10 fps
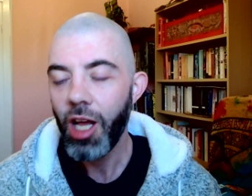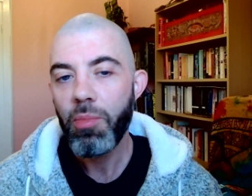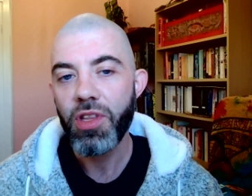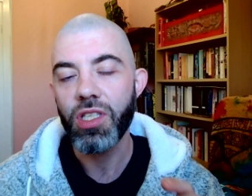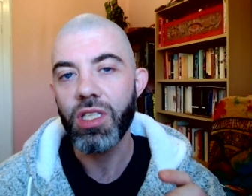
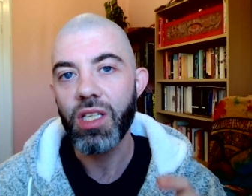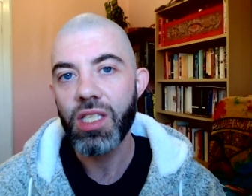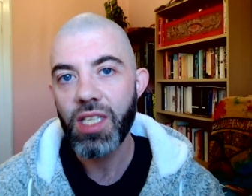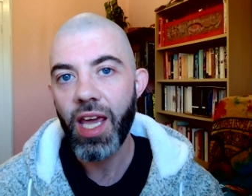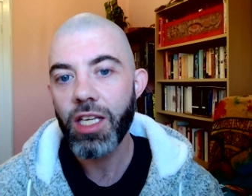but the
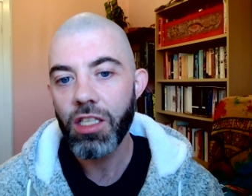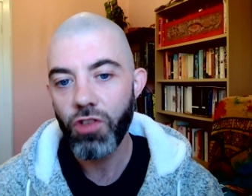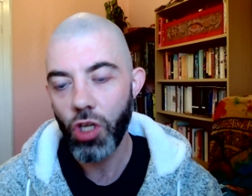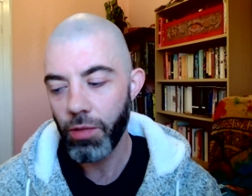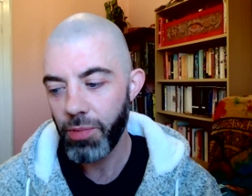success of
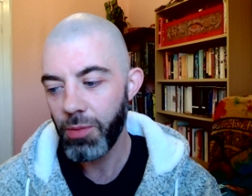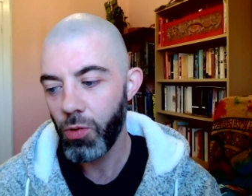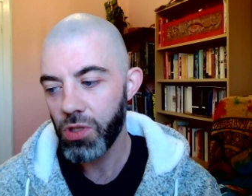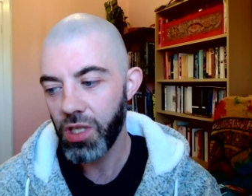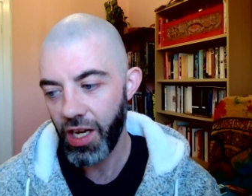young
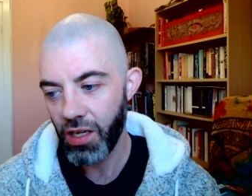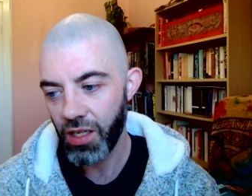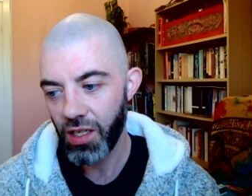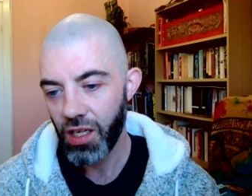people's learning